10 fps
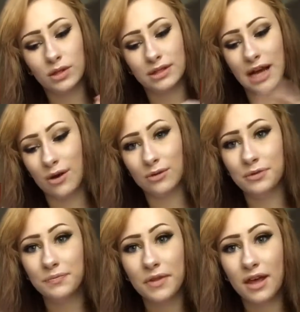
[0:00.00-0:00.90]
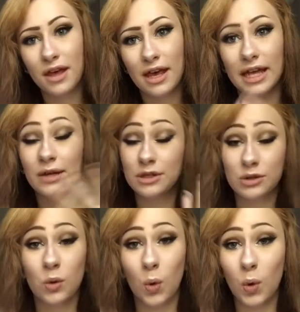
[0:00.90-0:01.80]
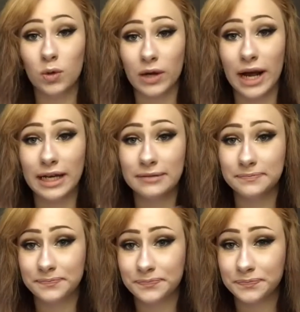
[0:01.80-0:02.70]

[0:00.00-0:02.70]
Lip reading: sound. And it was cool, right?